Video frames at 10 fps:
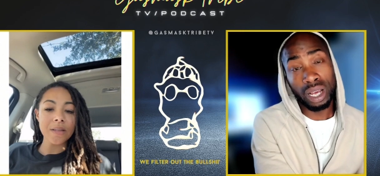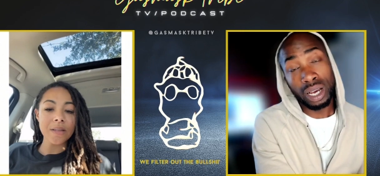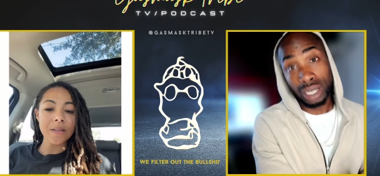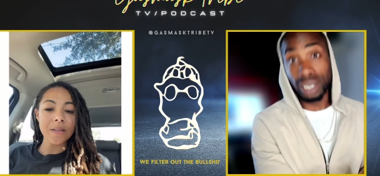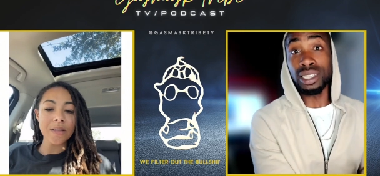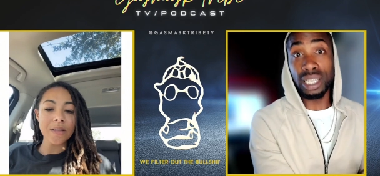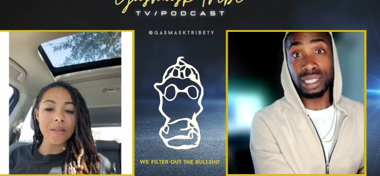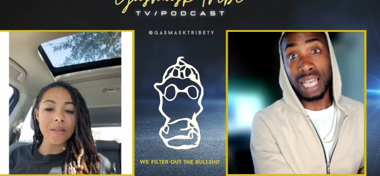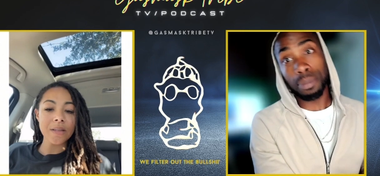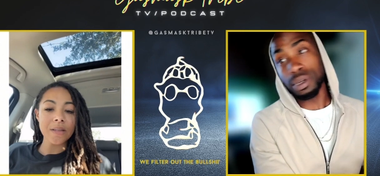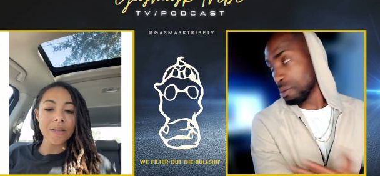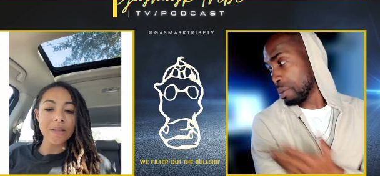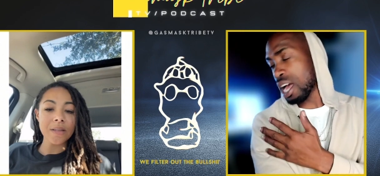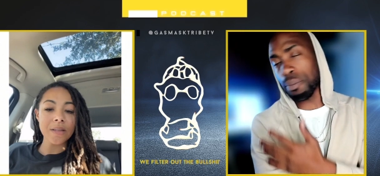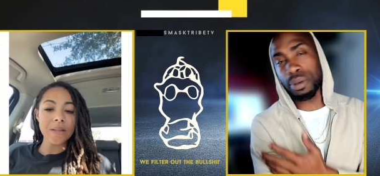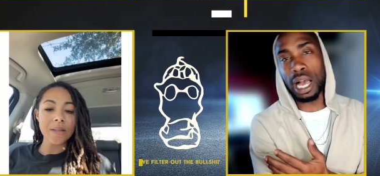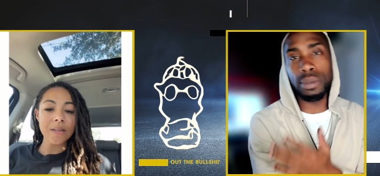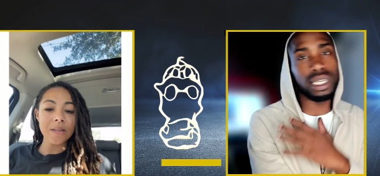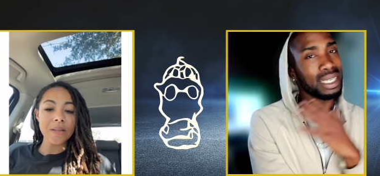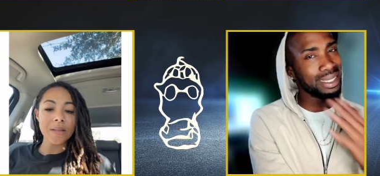Speaker 1: Good things happen to bad people. I
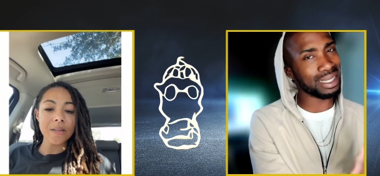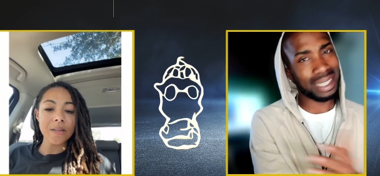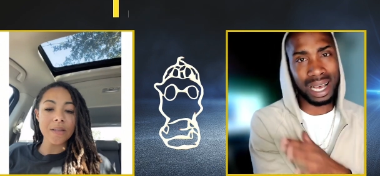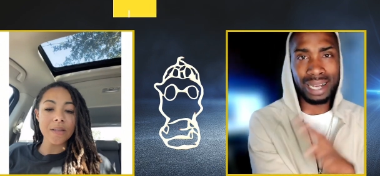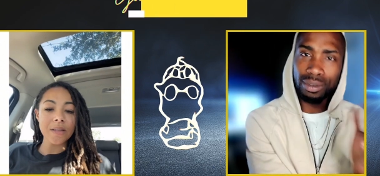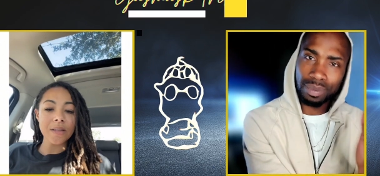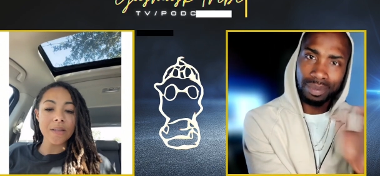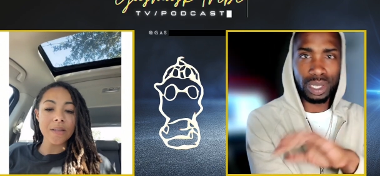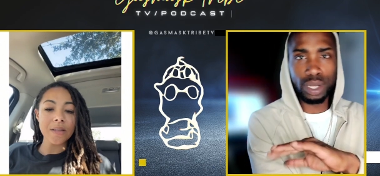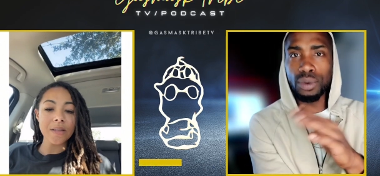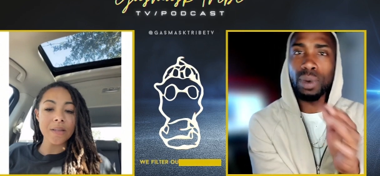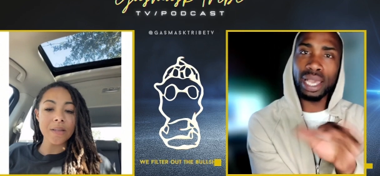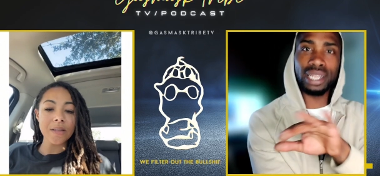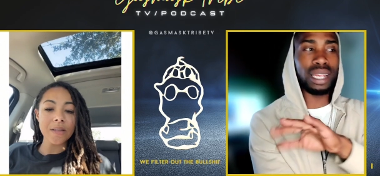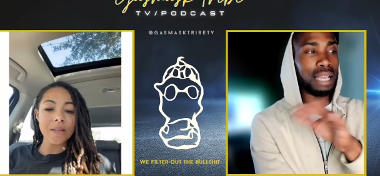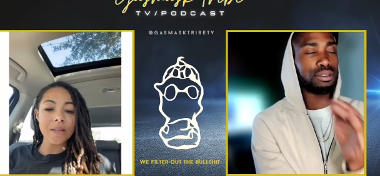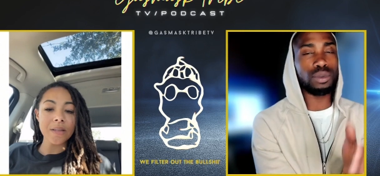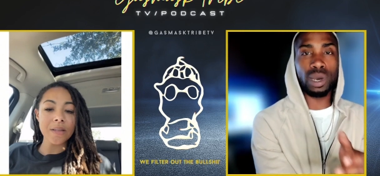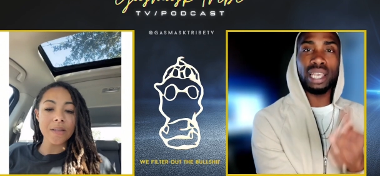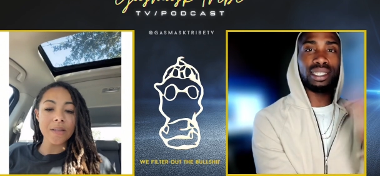mean, it's just kind of the way life
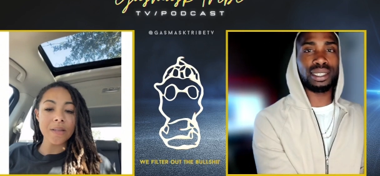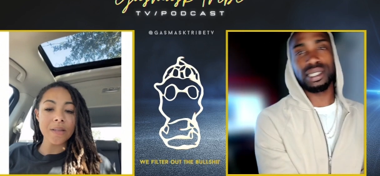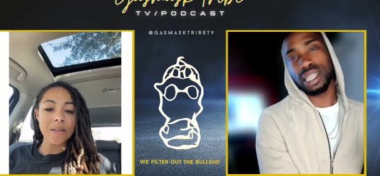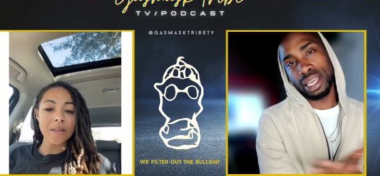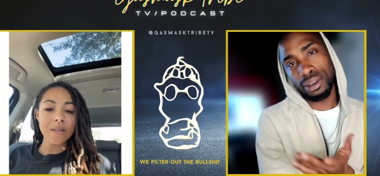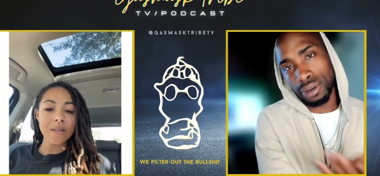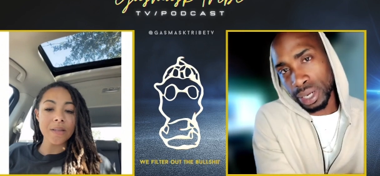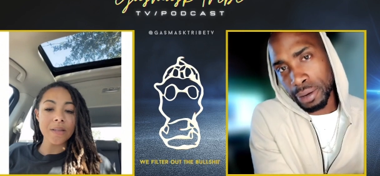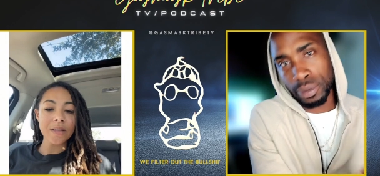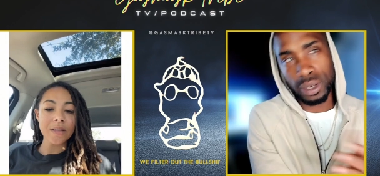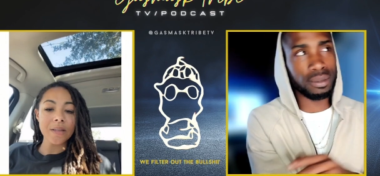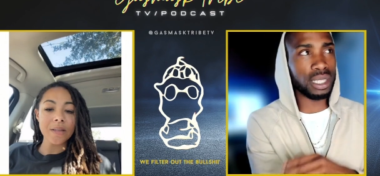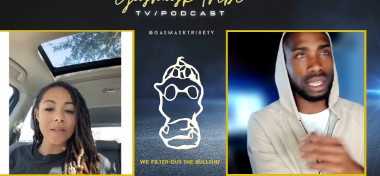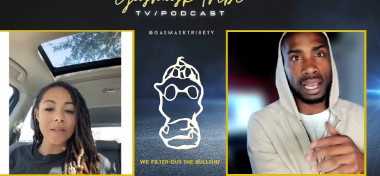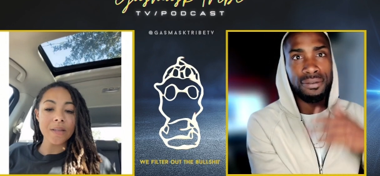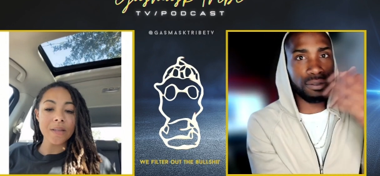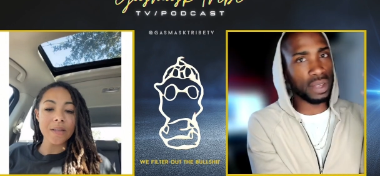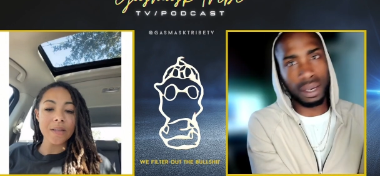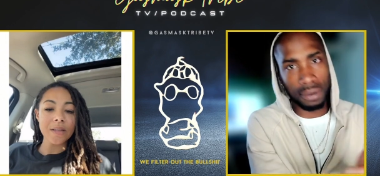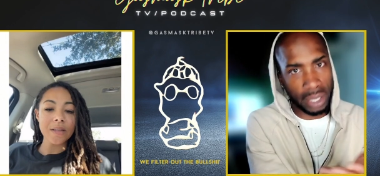sways. It's the equilibrium. It's the life of
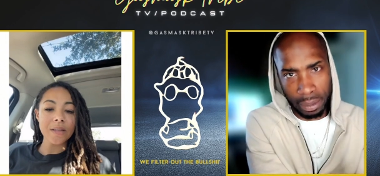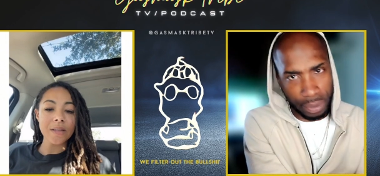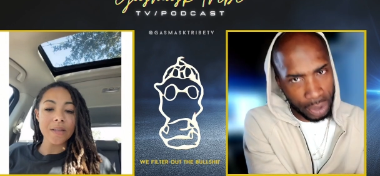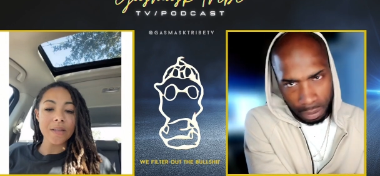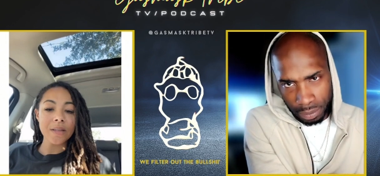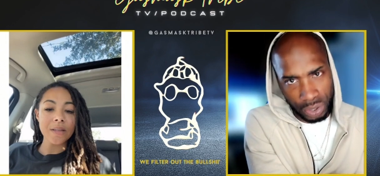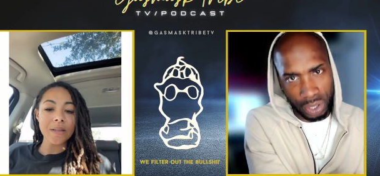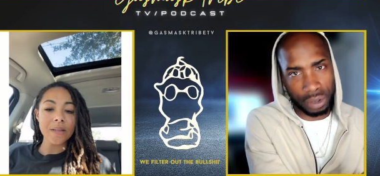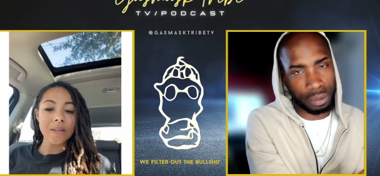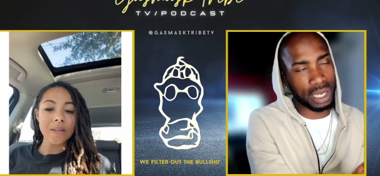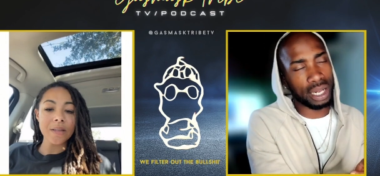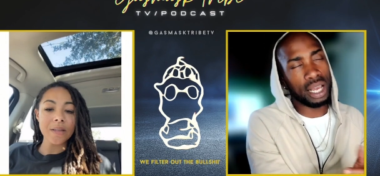equilibrium. You know what I mean?